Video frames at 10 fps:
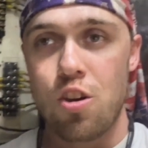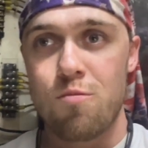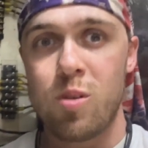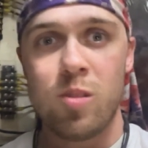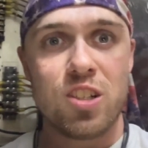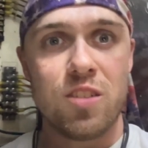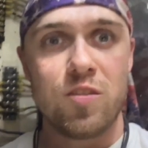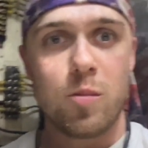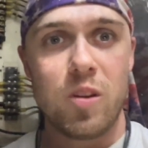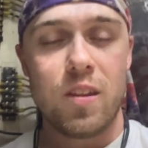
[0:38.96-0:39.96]
pretty much didn't
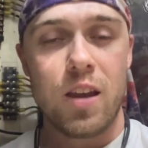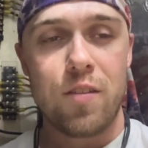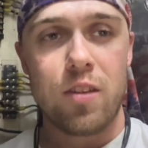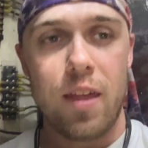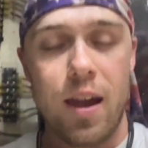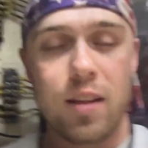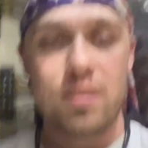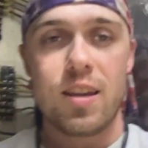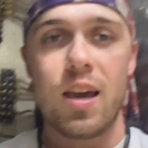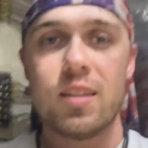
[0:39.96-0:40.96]
film anything after that,
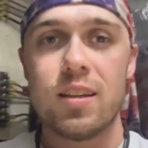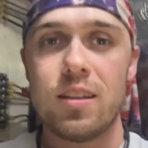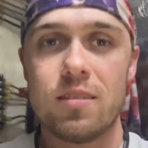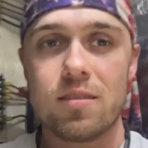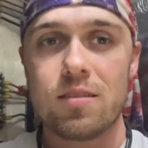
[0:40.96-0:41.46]
sadly.